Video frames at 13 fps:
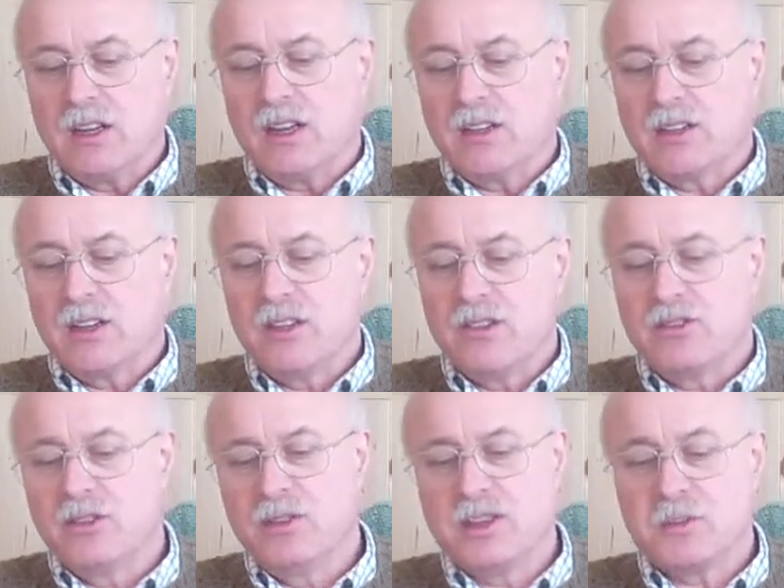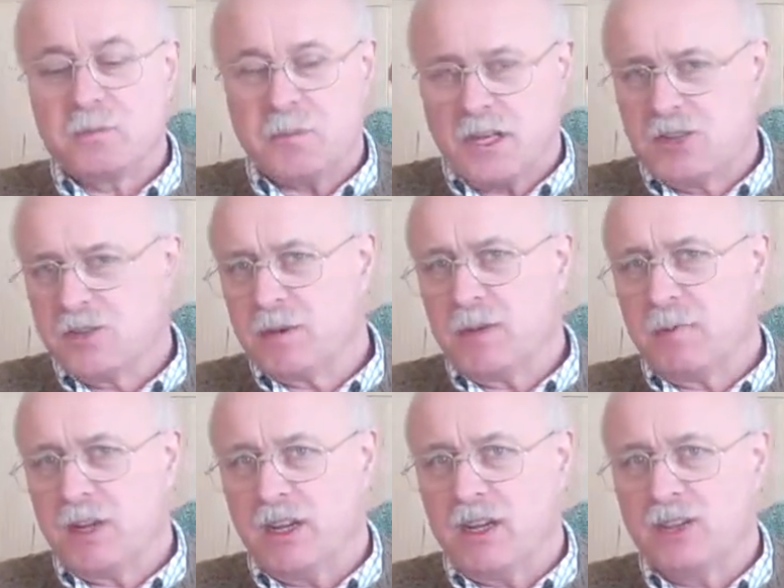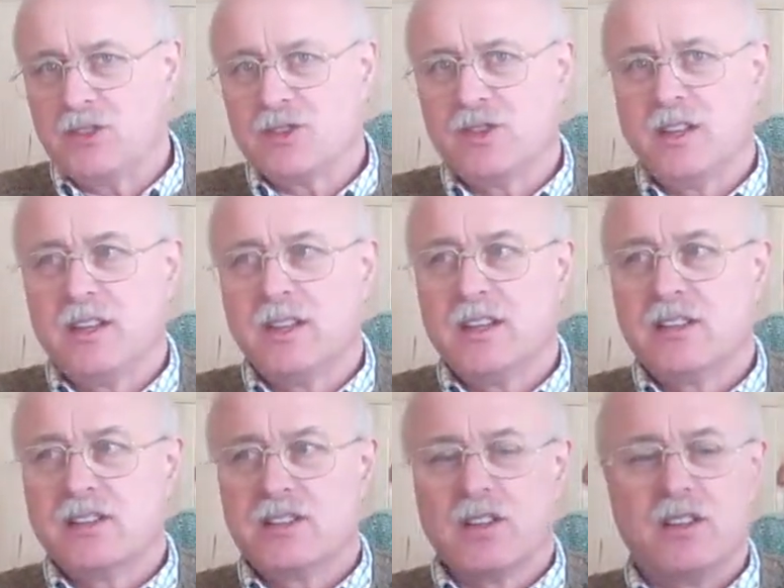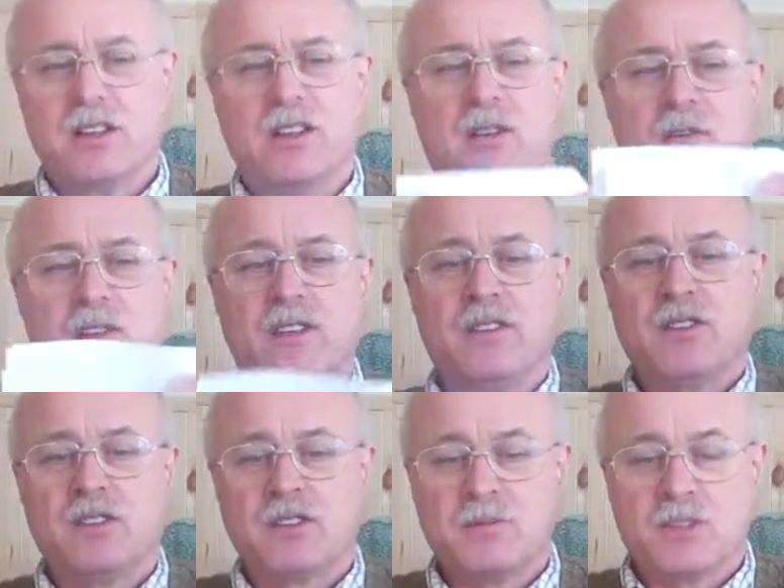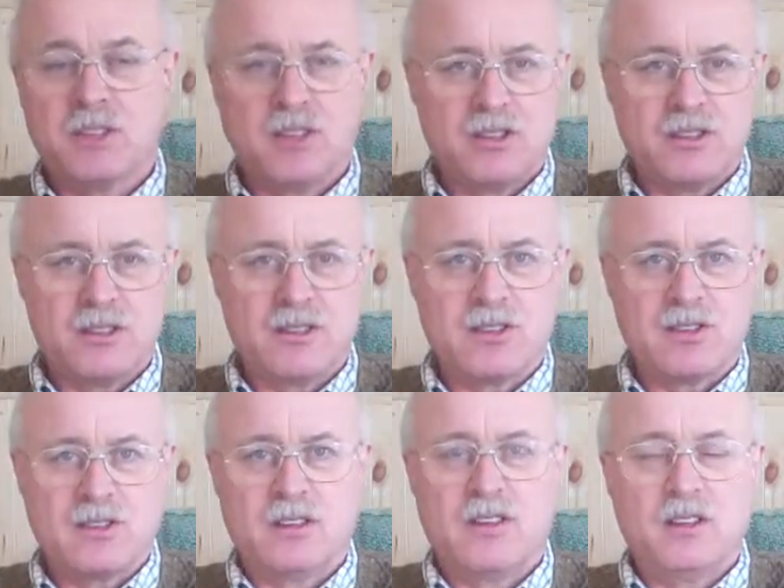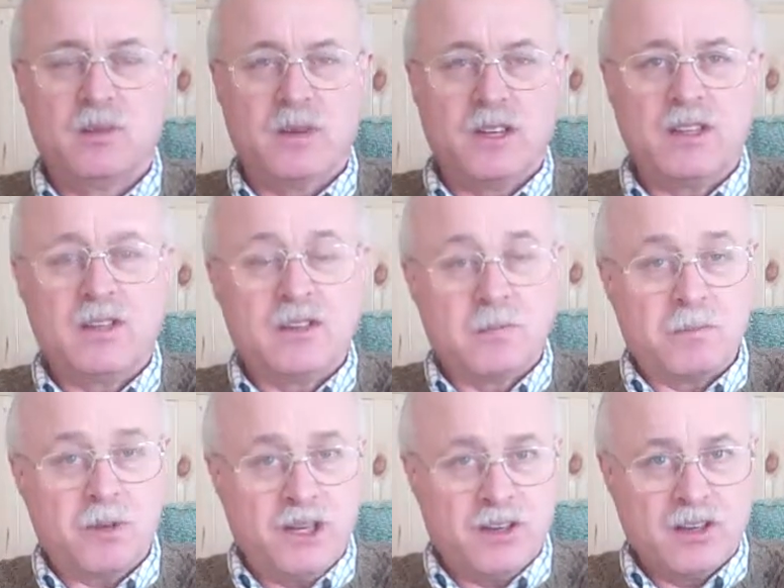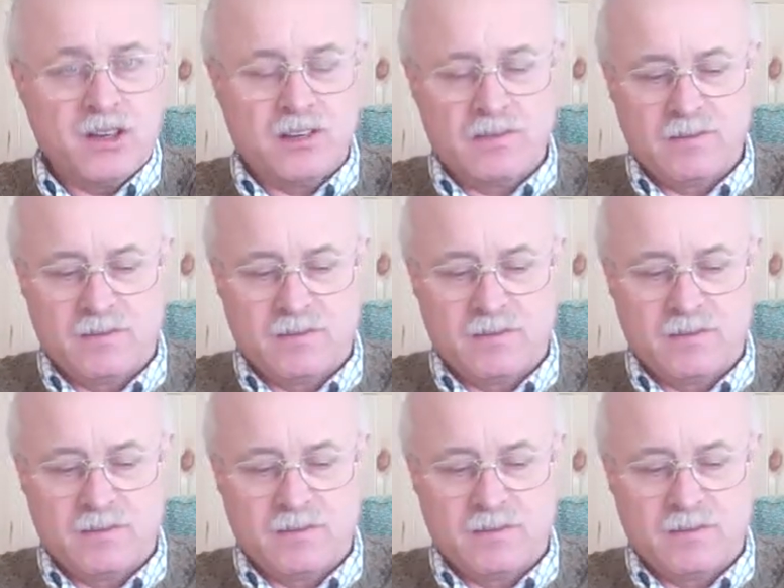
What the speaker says: I'll go through this page by page so that I will give you some assistance when completing it.